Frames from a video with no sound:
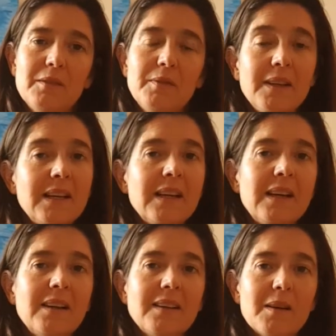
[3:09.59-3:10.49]
the
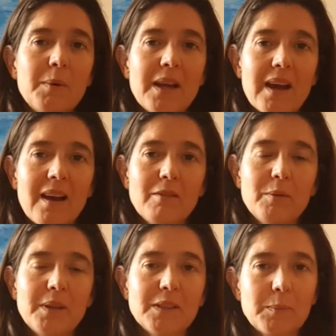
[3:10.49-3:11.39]
feeling that we have
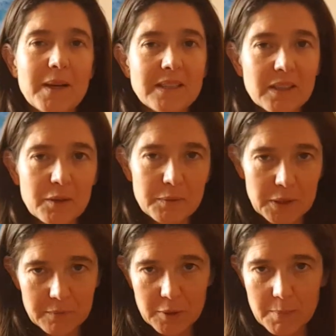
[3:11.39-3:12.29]
with the space at the
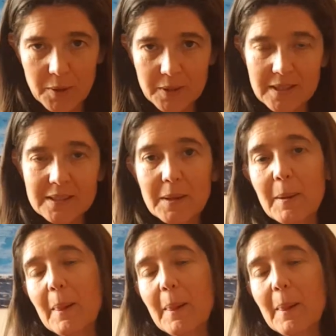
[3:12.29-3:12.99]
front of our bodies